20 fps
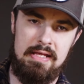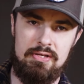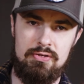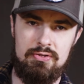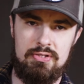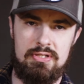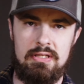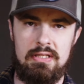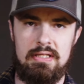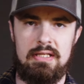
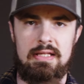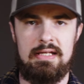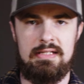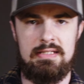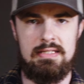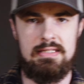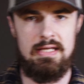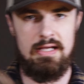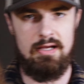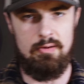usually like
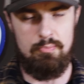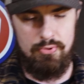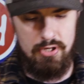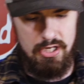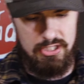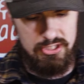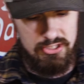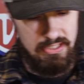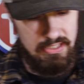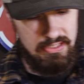to take a
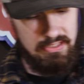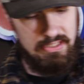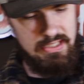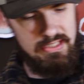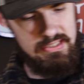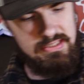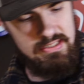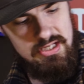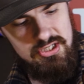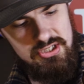brush like
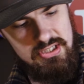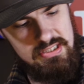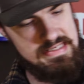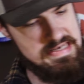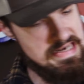this and just